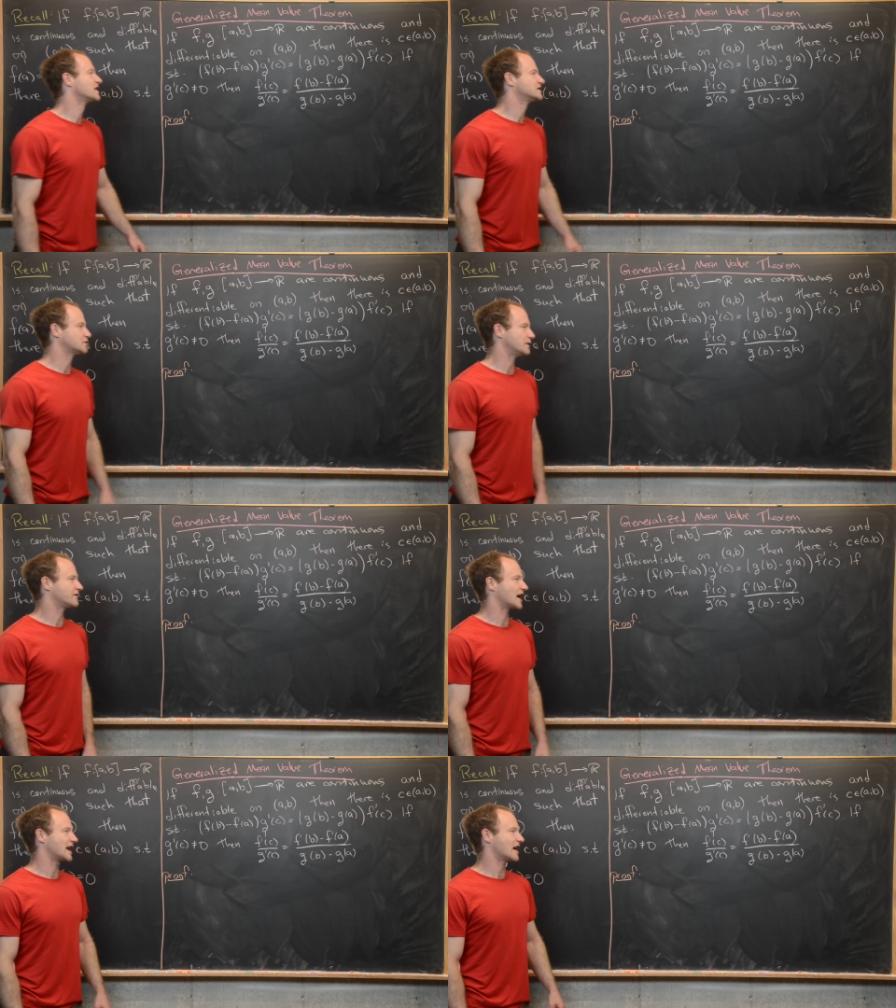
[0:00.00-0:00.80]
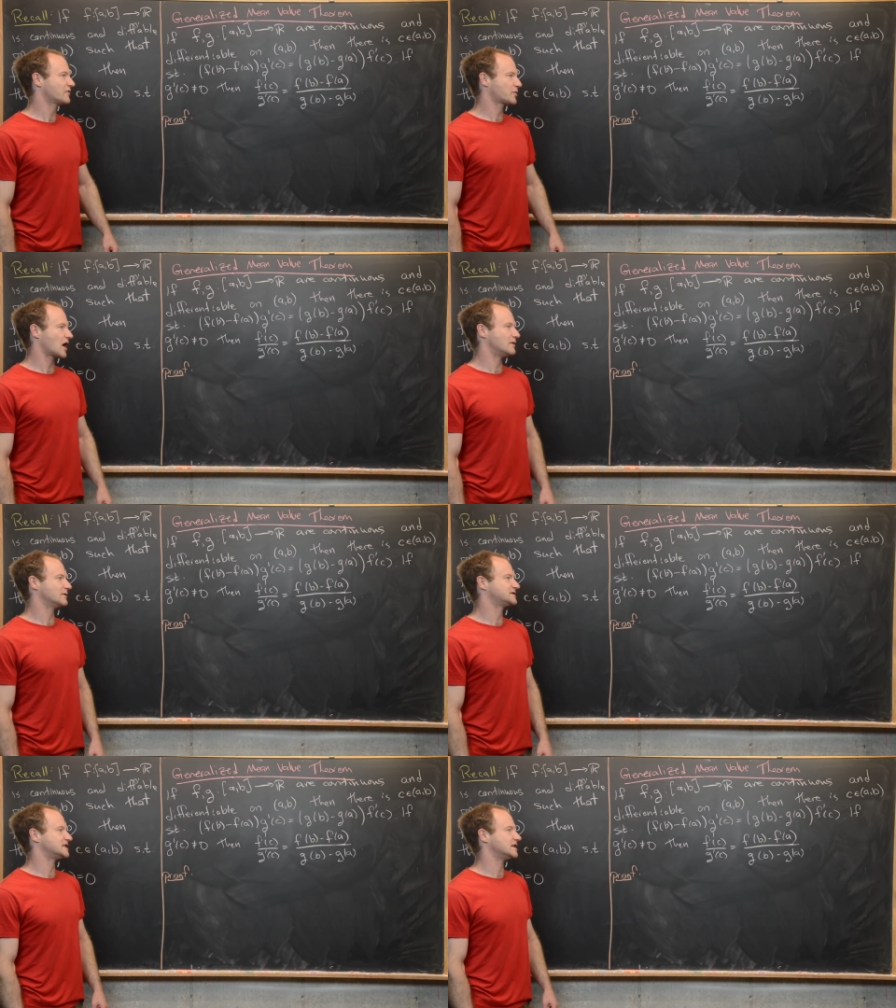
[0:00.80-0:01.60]
So we've got f prime
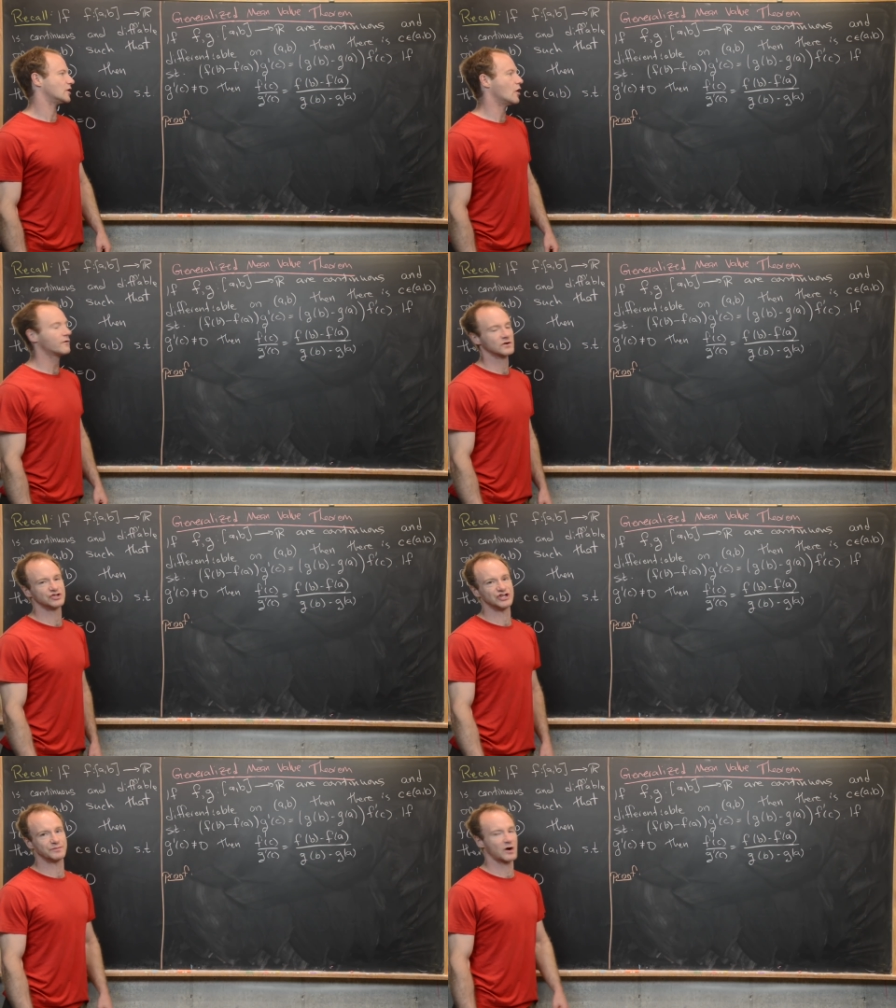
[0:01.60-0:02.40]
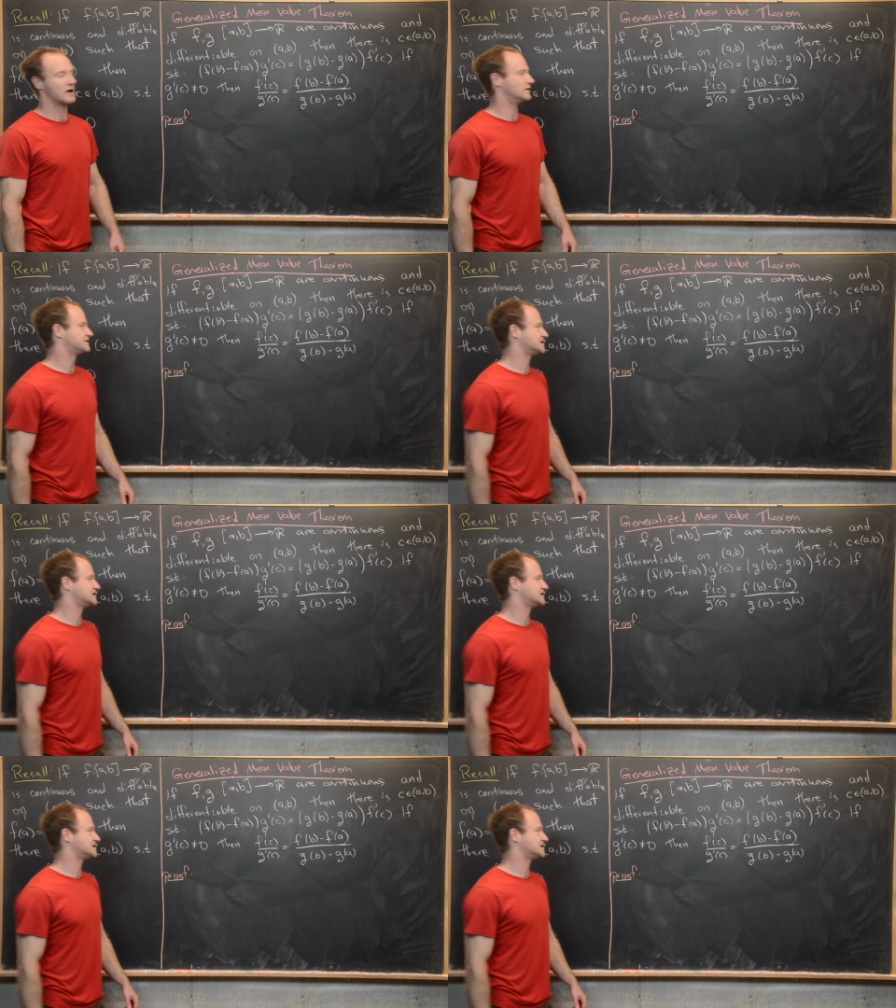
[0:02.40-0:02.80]
of c over g prime of